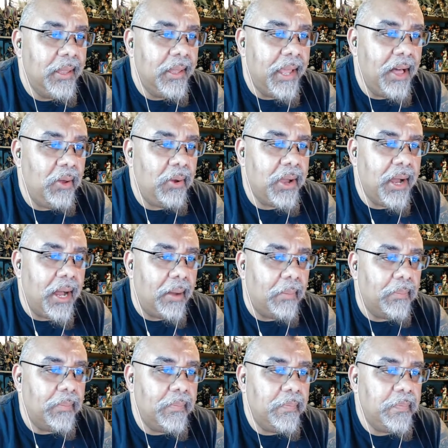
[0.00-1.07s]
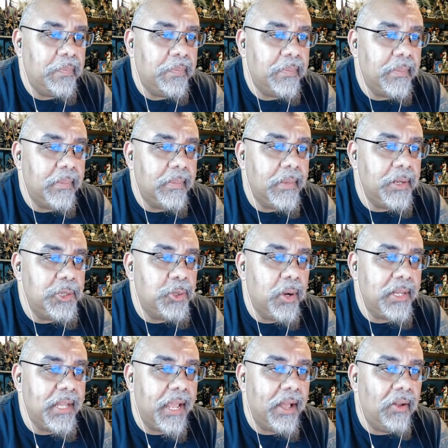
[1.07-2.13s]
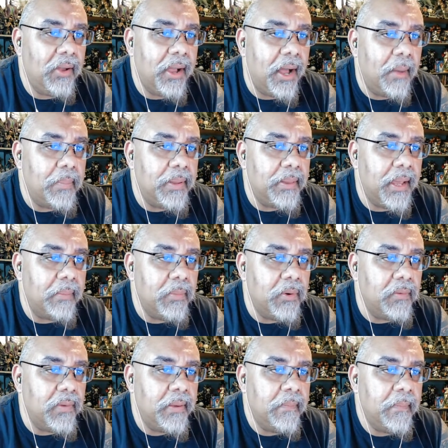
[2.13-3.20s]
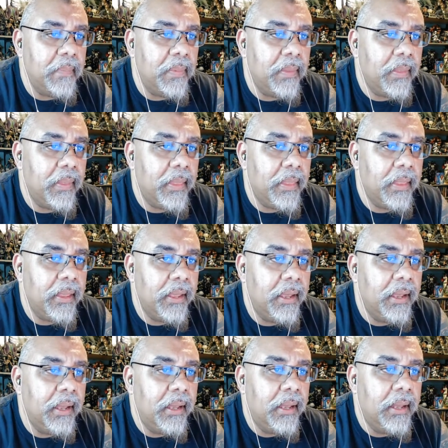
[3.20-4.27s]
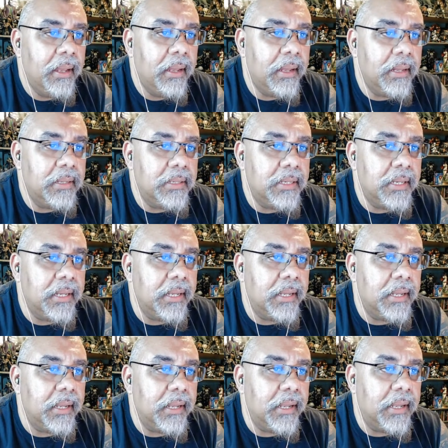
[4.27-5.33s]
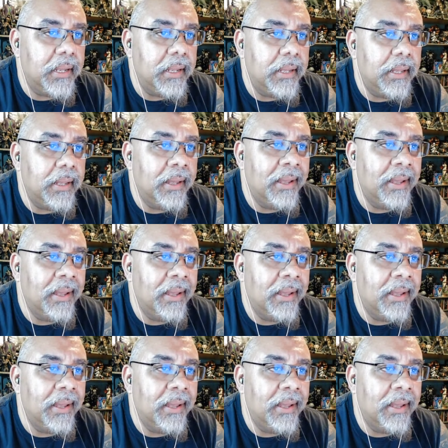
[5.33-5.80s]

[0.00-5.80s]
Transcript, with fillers: Hell Cop. Enjoyed the Hell Cop in that movie. Let's see.